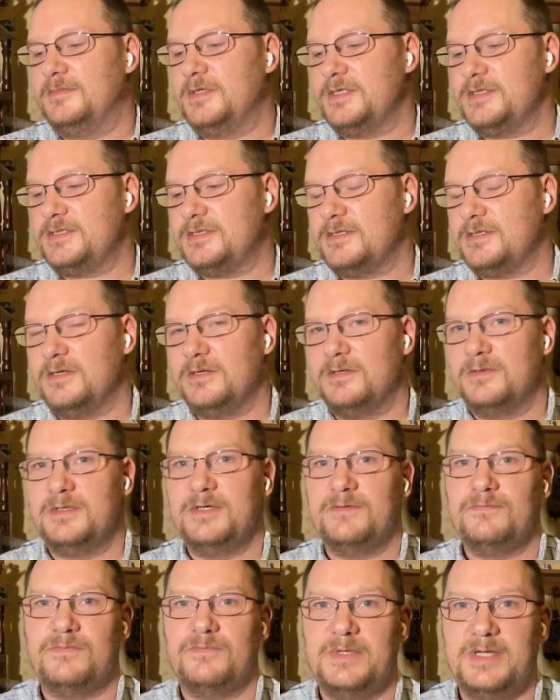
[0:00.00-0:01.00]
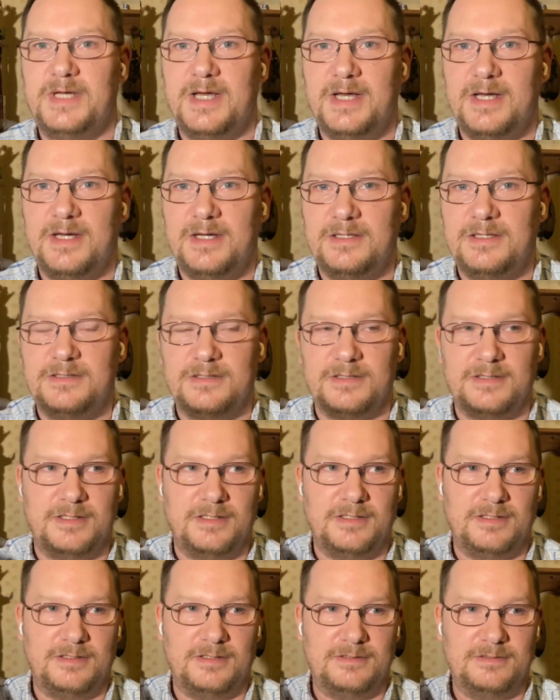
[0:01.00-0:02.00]
So if we had
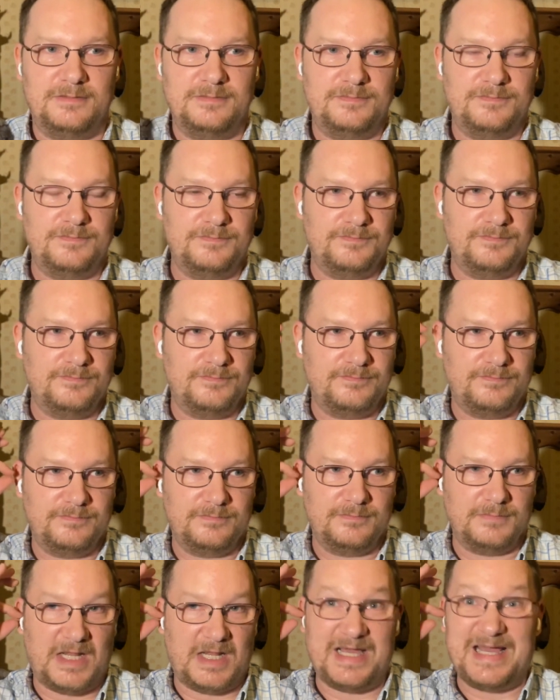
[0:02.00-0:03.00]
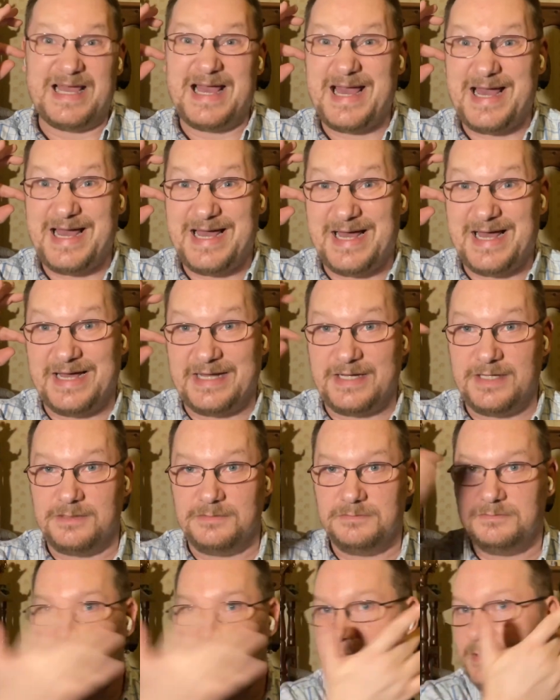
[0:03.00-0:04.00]
a hag,
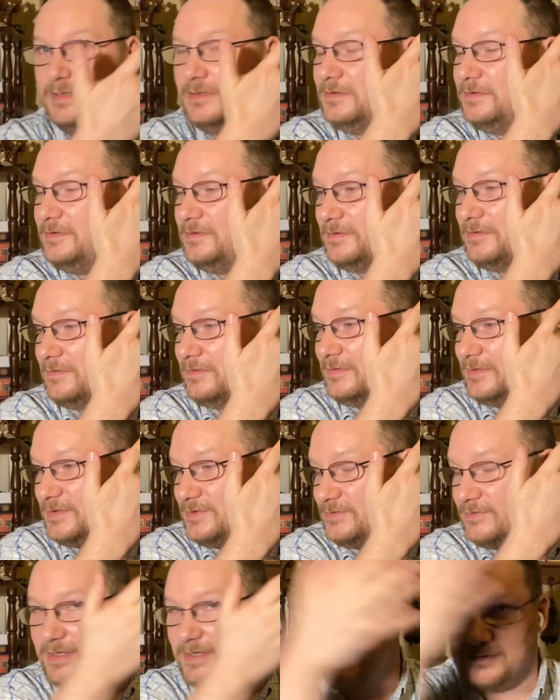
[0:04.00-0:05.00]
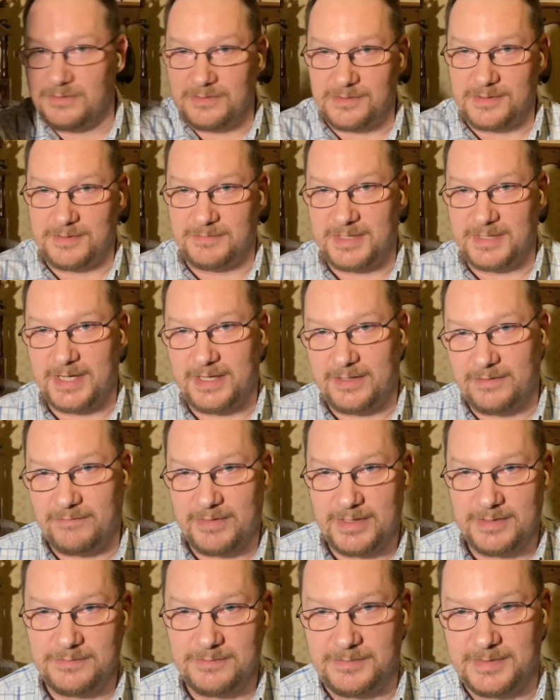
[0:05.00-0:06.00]
a straight girl that would hang
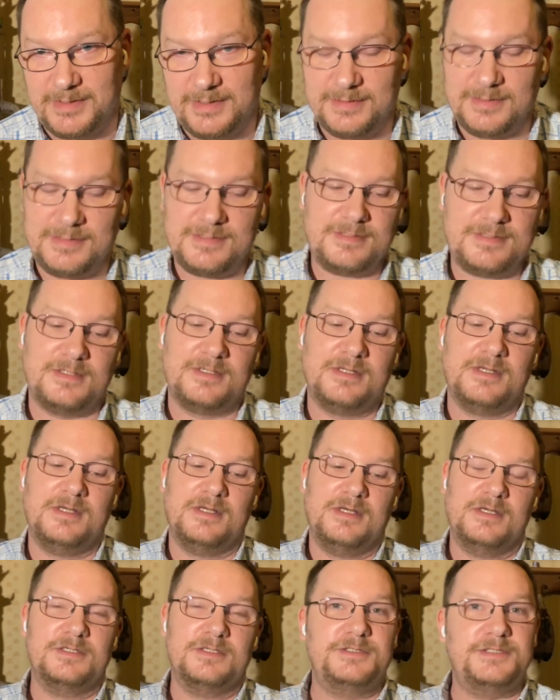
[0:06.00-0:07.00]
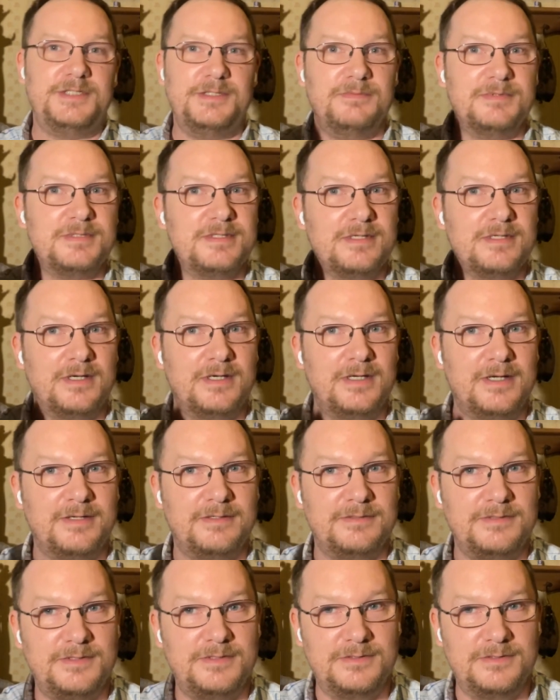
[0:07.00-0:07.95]
around with us, she was not allowed to